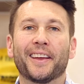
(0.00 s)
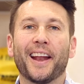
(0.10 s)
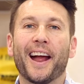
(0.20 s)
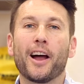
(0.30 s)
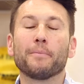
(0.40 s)

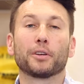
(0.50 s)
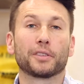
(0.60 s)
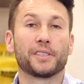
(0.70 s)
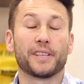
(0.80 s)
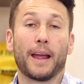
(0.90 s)
G'day, I'm
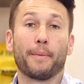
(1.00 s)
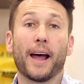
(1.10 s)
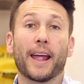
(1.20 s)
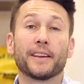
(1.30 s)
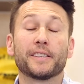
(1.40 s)
Dr. Sam
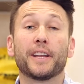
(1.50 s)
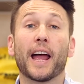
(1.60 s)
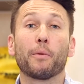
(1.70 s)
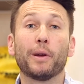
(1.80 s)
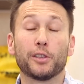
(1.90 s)
Hay and
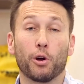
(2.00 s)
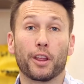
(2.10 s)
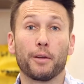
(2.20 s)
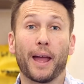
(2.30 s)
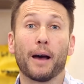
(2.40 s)
today we're
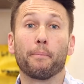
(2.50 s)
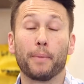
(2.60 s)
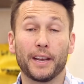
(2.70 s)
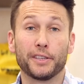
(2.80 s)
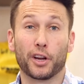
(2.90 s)
talking about
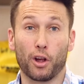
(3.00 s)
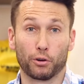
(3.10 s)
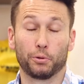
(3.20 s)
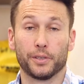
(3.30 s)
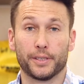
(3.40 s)

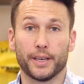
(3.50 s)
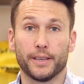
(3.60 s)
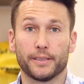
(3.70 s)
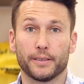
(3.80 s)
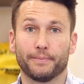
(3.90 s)
meningococcal
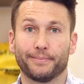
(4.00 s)
disease.